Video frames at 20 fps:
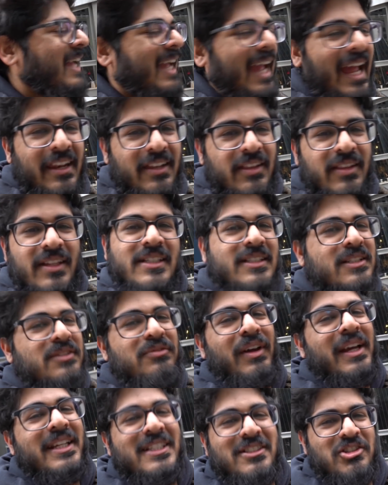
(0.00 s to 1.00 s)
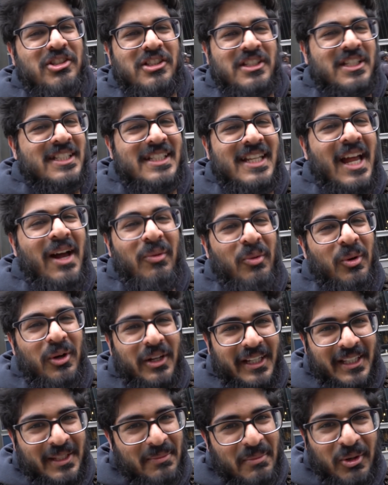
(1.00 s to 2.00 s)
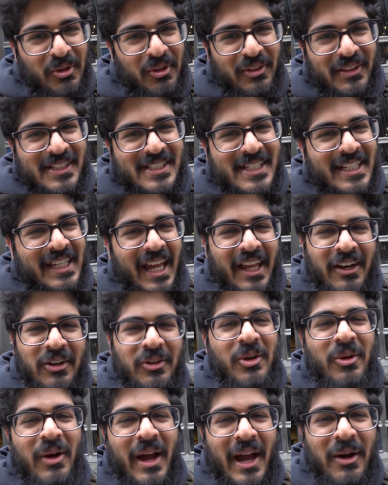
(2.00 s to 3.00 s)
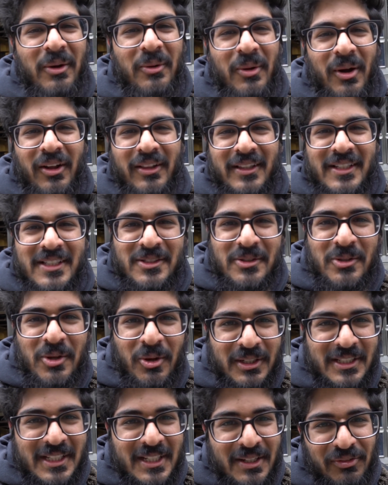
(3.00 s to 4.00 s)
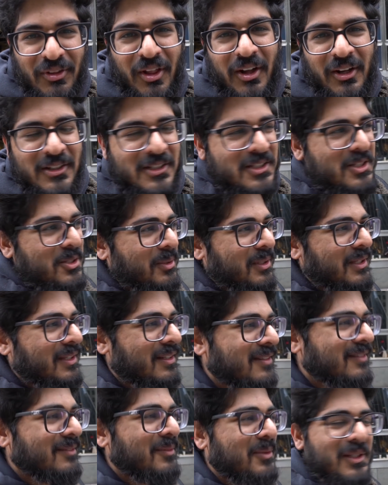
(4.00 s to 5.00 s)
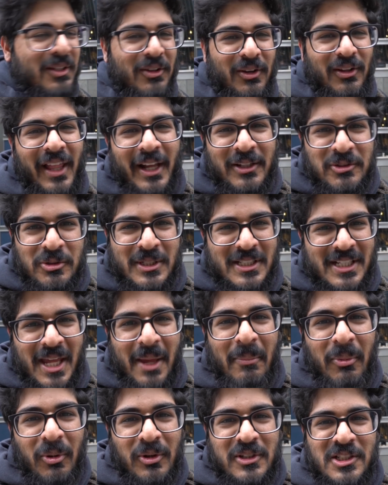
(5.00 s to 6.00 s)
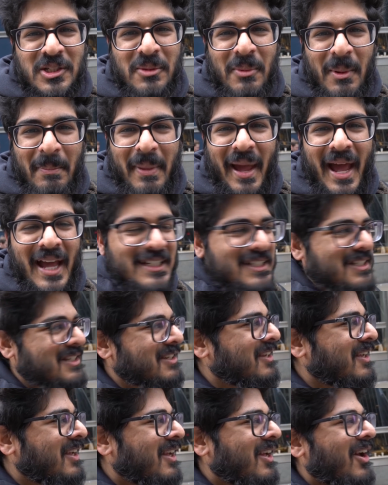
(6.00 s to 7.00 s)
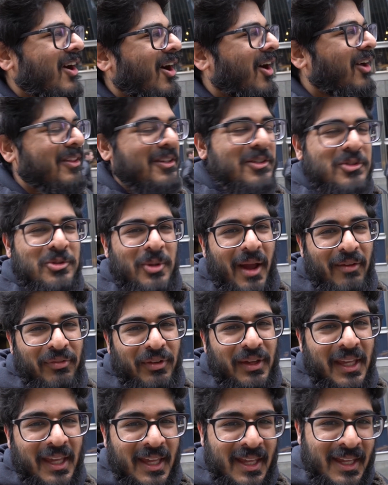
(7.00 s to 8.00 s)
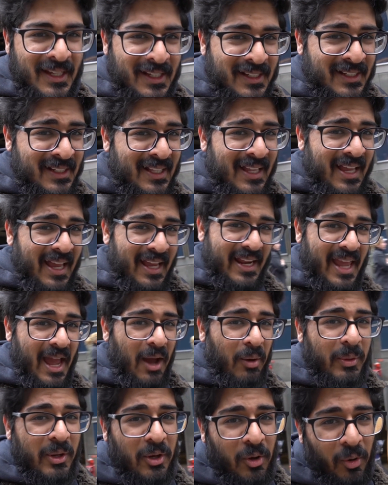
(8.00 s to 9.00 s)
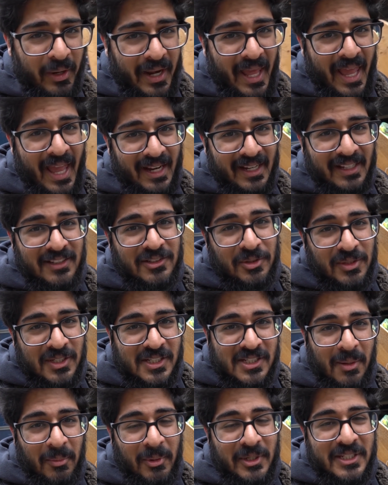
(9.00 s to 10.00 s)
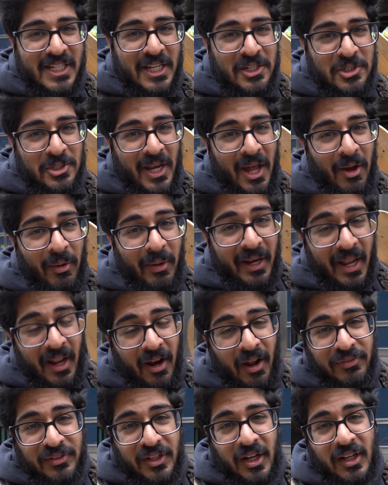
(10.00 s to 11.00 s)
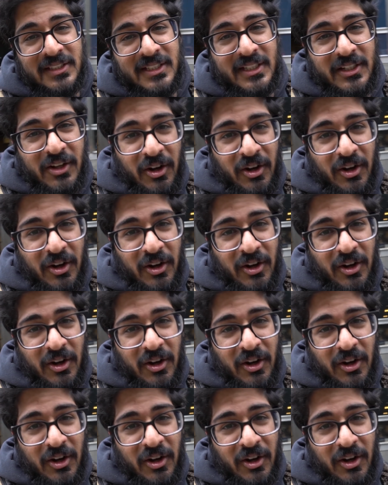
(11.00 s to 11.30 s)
And this device just does not work in the middle of the city. I don't know how all these New York City vloggers do it with their electric skateboards zooming past all this traffic. Anyhow, we are going to head into the subway station now and head off to Hudson